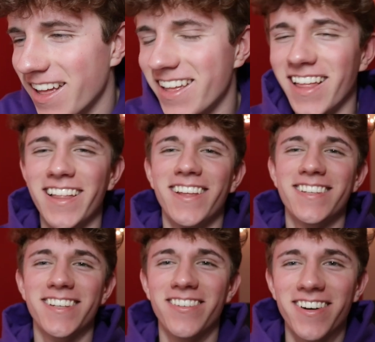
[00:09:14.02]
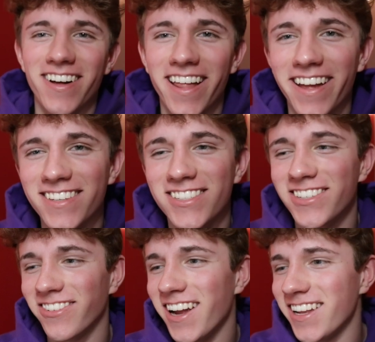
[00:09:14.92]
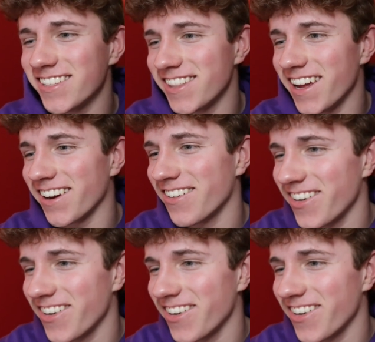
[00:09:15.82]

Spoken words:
I look so like strange there.